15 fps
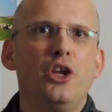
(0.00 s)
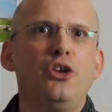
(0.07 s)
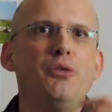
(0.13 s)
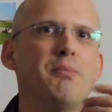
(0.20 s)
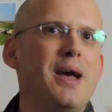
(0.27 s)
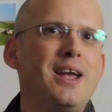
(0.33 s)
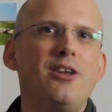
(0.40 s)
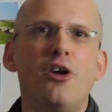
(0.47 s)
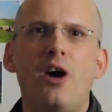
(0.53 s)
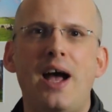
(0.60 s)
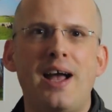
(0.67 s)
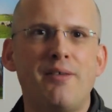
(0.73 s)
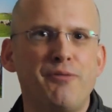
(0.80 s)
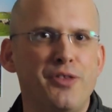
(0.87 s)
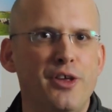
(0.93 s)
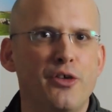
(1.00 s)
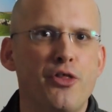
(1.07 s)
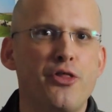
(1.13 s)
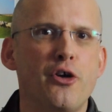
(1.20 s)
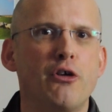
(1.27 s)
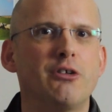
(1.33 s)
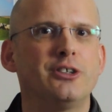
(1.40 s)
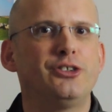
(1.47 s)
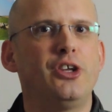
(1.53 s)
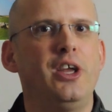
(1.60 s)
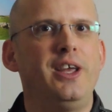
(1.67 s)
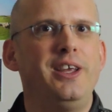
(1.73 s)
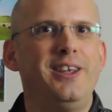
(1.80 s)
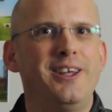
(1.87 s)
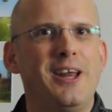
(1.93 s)
You may not have the
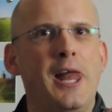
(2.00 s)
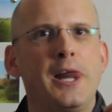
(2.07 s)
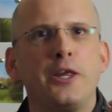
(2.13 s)
authority,